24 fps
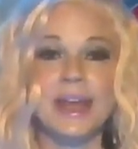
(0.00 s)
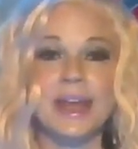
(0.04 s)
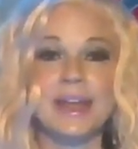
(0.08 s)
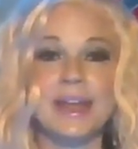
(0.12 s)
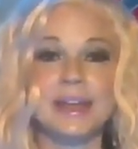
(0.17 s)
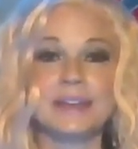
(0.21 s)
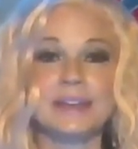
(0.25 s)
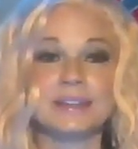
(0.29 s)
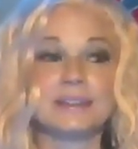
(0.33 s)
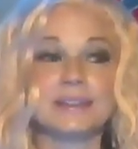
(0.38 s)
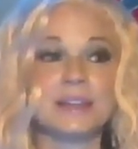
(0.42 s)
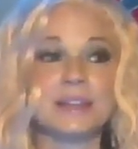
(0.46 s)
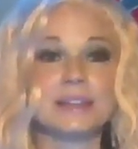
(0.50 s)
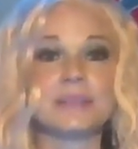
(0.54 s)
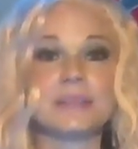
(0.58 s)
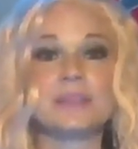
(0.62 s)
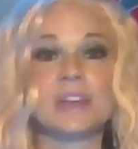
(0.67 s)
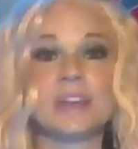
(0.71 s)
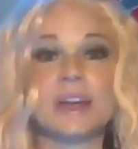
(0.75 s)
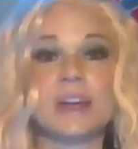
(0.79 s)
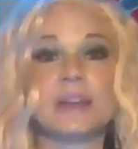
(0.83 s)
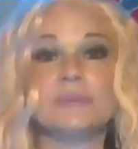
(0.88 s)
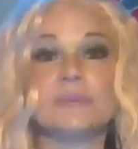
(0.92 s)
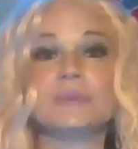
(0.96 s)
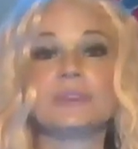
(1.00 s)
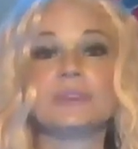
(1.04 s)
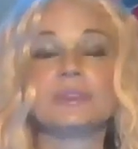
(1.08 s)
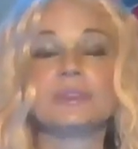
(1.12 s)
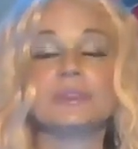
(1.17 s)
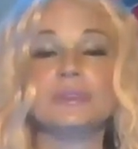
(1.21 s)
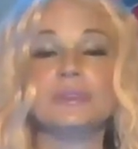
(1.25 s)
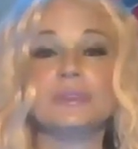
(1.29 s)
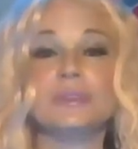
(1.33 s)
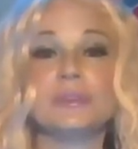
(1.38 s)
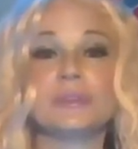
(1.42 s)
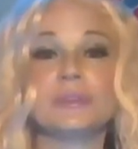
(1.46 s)
And a lot of times
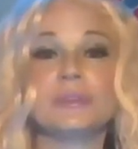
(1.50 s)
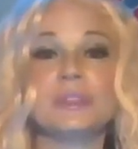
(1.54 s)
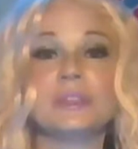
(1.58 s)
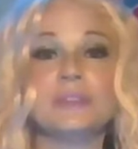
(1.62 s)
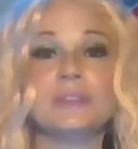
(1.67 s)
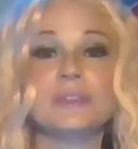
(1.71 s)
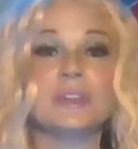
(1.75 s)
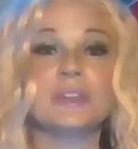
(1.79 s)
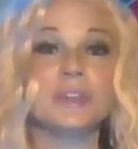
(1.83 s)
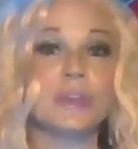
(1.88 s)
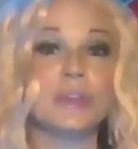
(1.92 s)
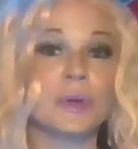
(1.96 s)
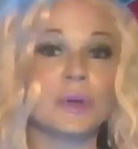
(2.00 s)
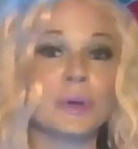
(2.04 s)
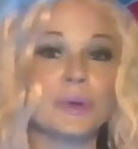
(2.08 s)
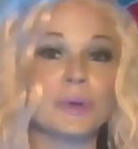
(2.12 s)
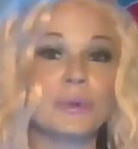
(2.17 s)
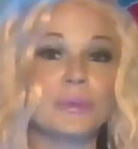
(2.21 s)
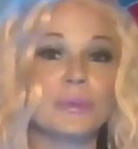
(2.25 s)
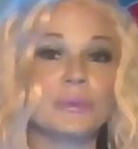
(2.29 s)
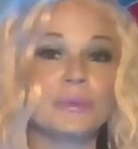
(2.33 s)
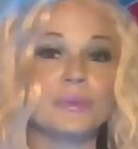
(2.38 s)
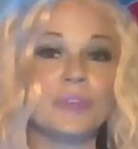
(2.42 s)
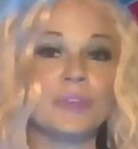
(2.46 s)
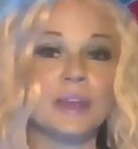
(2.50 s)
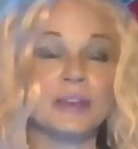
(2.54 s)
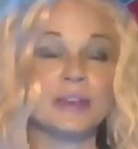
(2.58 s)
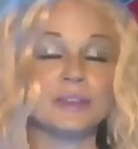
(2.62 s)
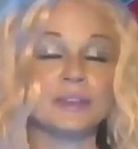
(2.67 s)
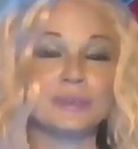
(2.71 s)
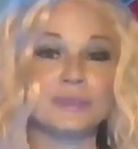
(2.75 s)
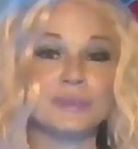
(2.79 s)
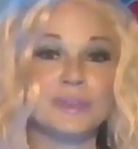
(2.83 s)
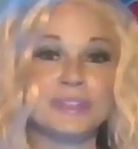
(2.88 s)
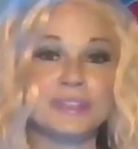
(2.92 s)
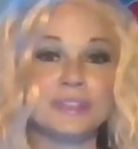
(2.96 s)
you don't even know that
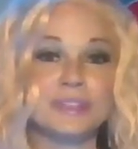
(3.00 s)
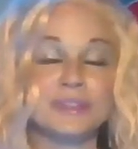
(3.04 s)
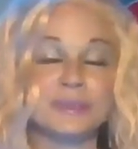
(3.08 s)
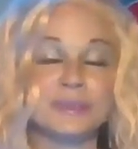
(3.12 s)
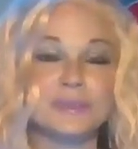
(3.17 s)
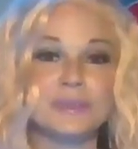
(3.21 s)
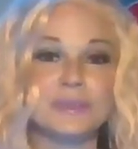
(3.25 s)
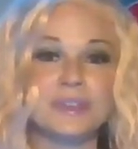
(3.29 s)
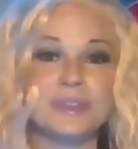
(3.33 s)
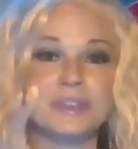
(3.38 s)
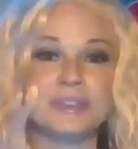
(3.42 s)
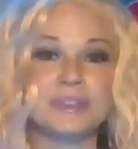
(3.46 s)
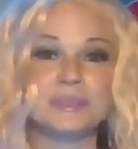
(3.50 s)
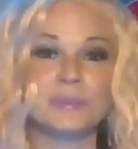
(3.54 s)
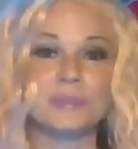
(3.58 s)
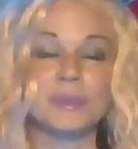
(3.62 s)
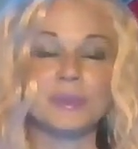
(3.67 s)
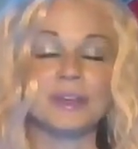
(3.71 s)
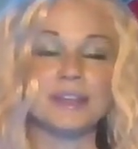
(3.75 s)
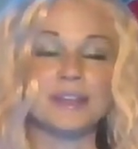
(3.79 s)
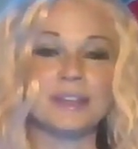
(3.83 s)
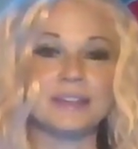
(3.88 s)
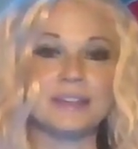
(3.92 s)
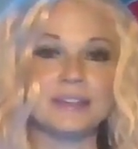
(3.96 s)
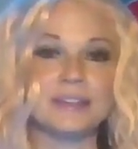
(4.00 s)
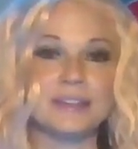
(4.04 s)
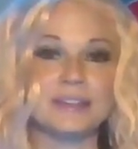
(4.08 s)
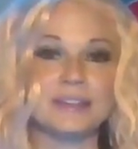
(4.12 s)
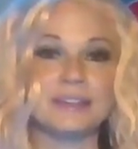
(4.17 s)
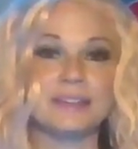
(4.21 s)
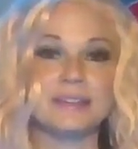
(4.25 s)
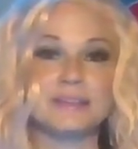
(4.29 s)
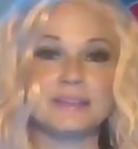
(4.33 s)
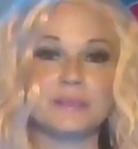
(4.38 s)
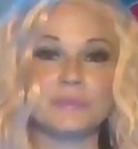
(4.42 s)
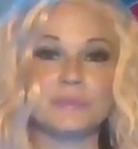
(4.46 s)
you can do this, but it
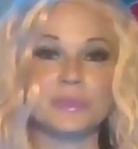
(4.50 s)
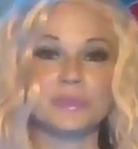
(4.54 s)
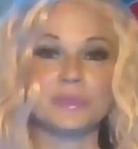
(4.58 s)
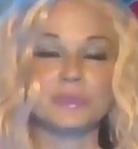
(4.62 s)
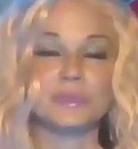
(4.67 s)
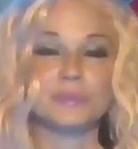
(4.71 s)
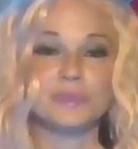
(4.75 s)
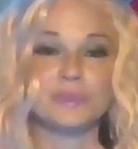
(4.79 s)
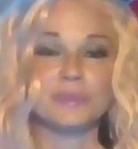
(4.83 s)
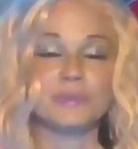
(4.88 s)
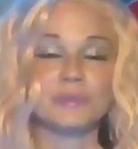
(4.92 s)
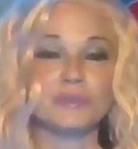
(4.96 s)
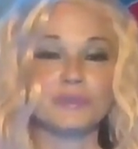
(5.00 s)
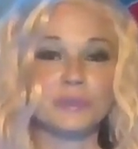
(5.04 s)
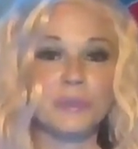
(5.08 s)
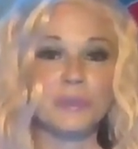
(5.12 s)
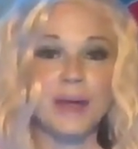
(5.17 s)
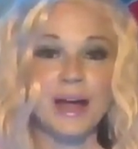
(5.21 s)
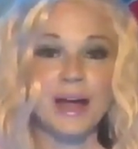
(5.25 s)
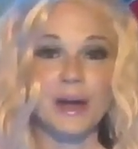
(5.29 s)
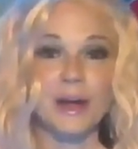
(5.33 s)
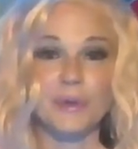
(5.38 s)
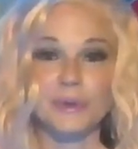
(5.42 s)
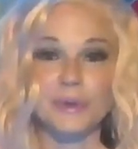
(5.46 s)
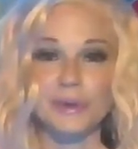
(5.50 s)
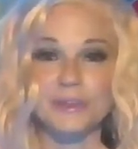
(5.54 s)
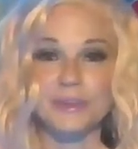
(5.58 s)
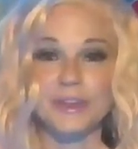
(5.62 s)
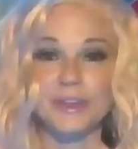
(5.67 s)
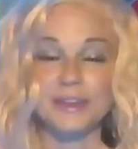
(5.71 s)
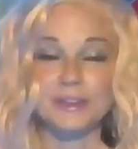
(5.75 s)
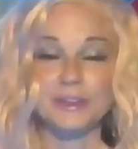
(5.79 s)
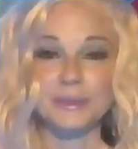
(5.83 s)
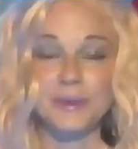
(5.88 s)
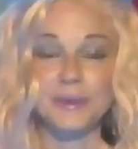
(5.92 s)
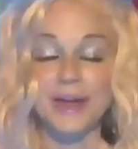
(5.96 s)
is the most beautiful power
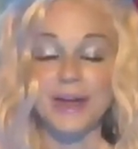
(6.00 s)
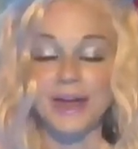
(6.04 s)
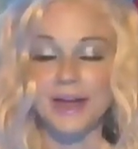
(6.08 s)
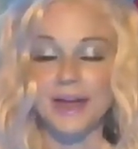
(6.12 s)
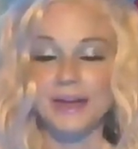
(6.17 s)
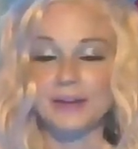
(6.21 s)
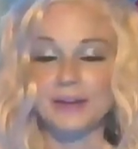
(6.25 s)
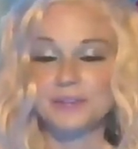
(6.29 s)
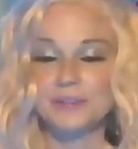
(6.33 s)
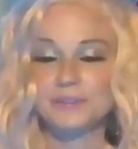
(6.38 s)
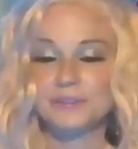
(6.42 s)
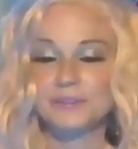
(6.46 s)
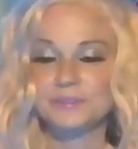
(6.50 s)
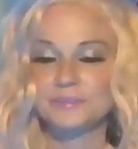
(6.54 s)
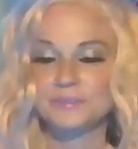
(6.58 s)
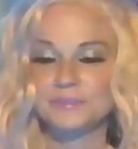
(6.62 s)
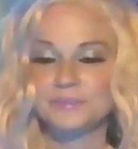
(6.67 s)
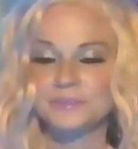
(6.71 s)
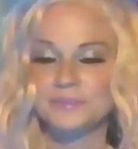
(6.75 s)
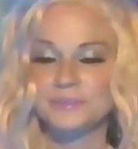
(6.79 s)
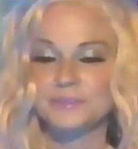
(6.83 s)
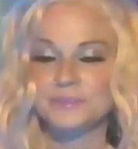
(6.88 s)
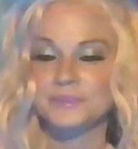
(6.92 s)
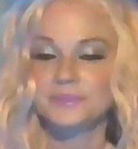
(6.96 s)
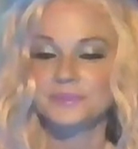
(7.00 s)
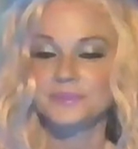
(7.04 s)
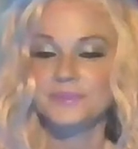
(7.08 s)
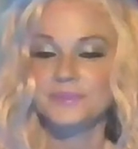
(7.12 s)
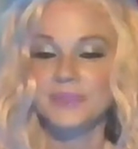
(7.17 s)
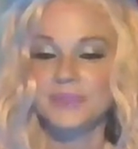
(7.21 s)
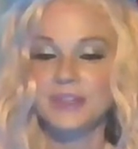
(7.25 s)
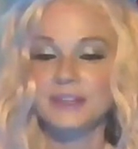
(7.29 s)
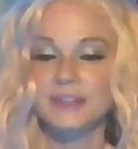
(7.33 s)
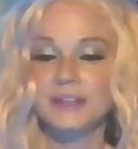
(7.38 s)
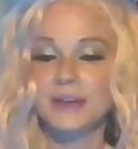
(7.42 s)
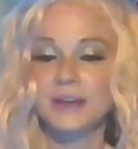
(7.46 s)
that you have.
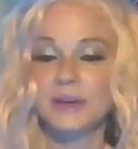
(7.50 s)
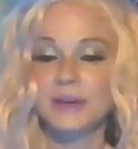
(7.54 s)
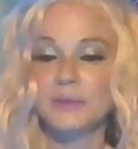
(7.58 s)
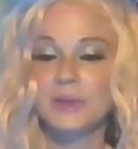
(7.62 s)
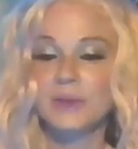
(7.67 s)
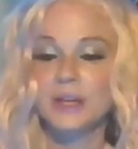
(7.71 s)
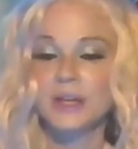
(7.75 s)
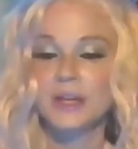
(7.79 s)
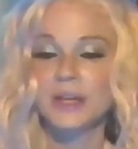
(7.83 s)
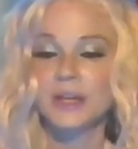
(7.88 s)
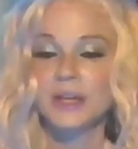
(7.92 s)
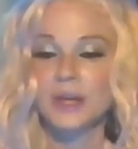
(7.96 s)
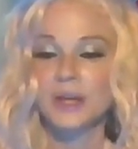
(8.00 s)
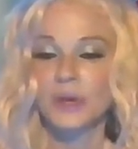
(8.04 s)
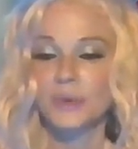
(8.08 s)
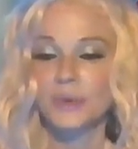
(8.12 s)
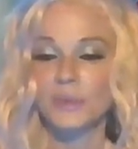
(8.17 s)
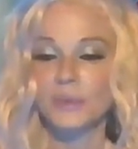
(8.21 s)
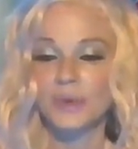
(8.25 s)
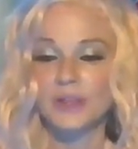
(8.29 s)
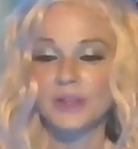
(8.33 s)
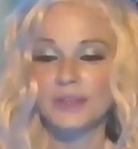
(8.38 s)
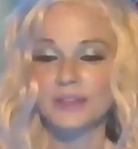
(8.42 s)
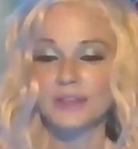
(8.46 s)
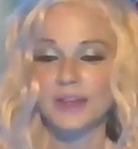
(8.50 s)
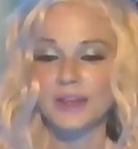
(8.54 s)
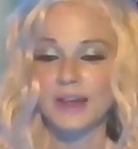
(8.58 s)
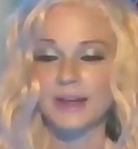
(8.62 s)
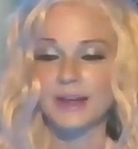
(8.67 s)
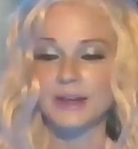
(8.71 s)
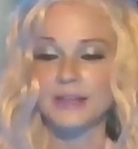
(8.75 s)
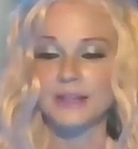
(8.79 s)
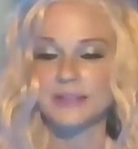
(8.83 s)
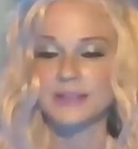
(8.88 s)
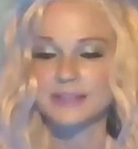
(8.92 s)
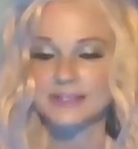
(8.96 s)
Now, with
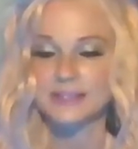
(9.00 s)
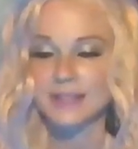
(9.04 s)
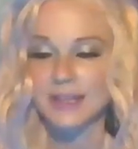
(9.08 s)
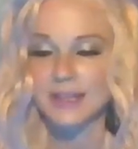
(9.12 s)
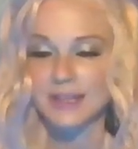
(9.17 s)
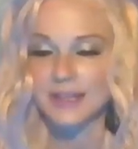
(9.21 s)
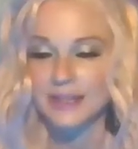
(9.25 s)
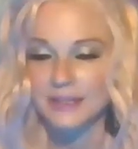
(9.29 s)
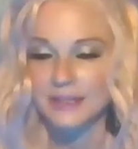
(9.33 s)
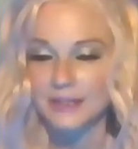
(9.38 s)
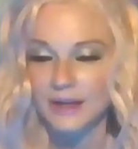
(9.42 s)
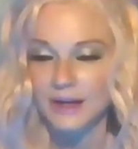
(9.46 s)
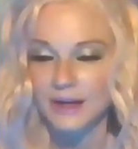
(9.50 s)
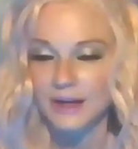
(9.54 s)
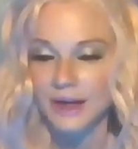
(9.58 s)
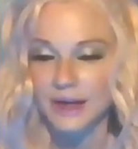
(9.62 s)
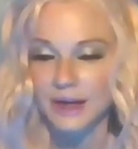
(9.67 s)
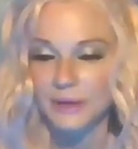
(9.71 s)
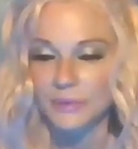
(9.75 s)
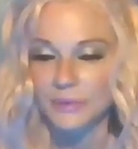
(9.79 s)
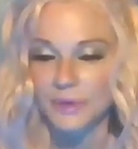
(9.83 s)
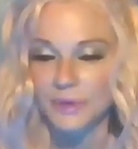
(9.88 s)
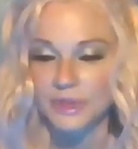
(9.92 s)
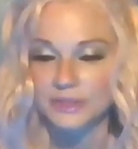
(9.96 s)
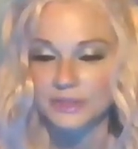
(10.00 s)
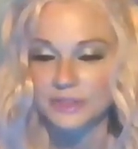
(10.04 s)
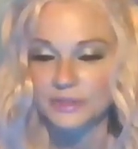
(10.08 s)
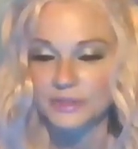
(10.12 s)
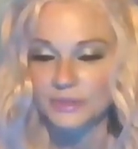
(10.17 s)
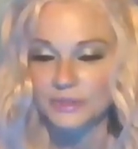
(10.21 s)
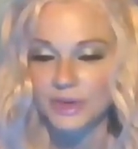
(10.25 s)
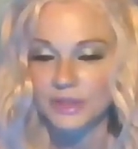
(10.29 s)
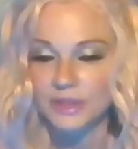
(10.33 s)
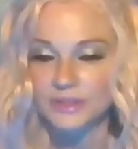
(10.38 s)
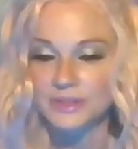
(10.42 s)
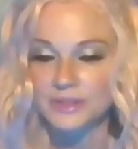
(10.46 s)
that said, I want to
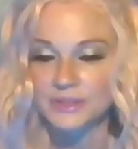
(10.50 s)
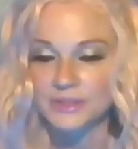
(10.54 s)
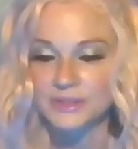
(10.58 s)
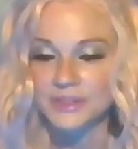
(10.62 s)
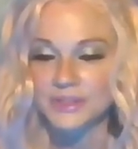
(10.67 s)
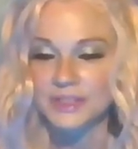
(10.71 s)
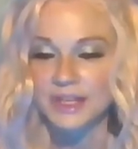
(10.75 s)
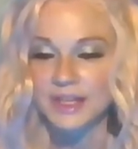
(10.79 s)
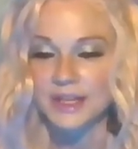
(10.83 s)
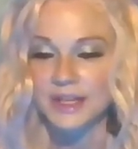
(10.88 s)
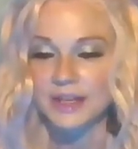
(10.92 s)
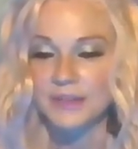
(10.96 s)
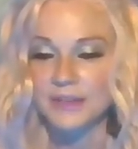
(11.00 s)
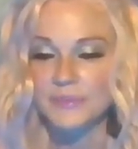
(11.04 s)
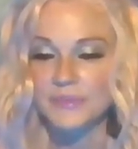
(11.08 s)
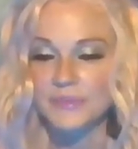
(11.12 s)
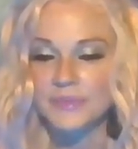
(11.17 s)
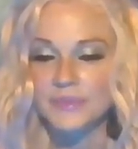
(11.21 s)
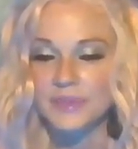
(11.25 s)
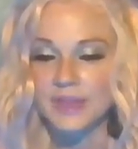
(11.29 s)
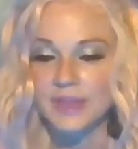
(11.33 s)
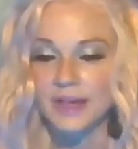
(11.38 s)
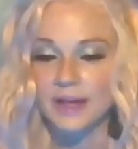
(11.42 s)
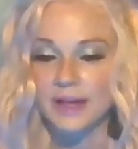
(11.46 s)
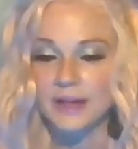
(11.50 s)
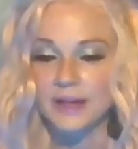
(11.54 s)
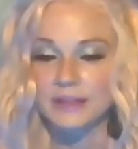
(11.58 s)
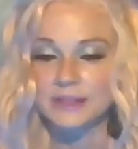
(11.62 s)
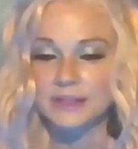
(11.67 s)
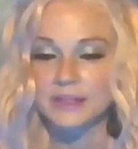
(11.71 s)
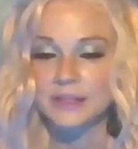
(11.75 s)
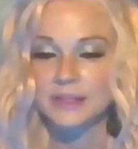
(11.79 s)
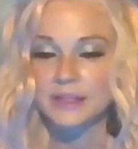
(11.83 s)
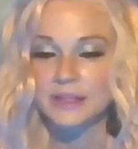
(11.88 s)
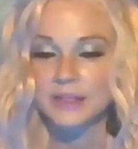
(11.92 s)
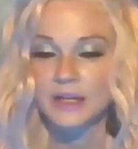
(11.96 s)
also say that
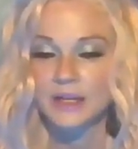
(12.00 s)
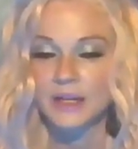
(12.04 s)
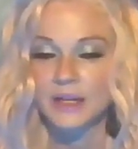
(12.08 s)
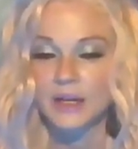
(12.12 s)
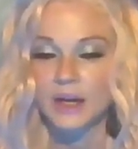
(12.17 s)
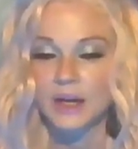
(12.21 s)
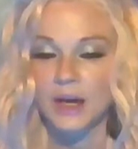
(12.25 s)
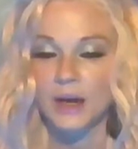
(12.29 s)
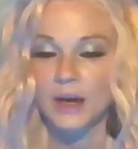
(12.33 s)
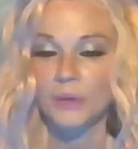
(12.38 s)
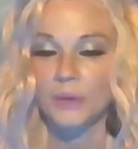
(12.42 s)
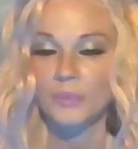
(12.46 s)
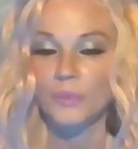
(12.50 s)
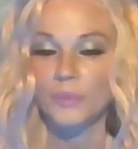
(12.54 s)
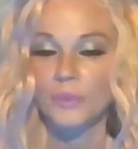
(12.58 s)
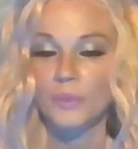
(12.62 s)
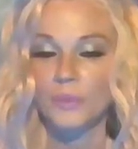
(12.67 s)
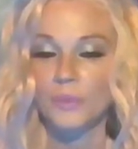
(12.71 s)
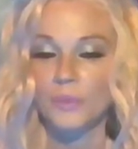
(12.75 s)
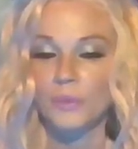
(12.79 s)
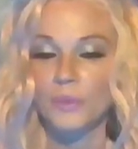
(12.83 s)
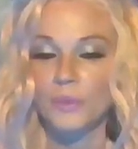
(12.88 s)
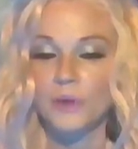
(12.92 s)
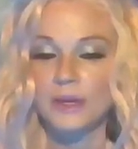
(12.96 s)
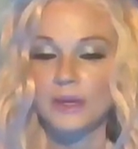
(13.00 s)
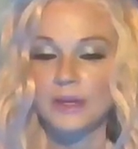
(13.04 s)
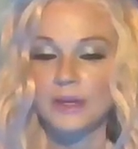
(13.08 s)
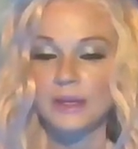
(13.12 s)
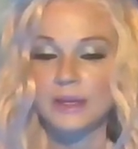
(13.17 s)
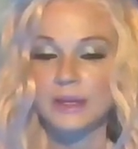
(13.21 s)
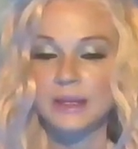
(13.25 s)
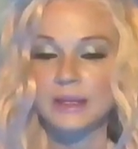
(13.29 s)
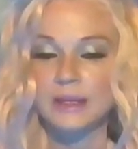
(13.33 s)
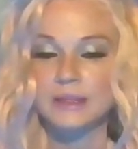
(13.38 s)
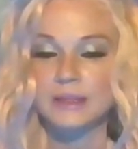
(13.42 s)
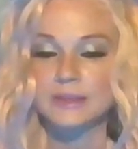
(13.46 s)
um,
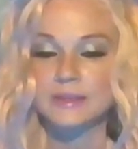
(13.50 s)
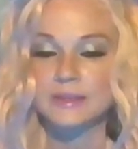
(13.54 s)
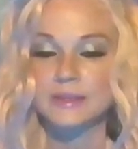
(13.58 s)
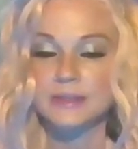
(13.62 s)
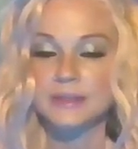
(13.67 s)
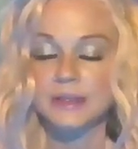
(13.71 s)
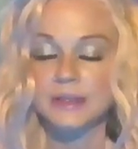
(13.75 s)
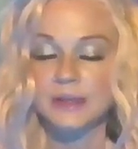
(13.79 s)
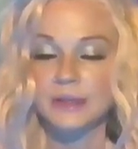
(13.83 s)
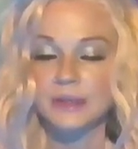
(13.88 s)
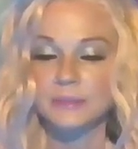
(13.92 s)
it's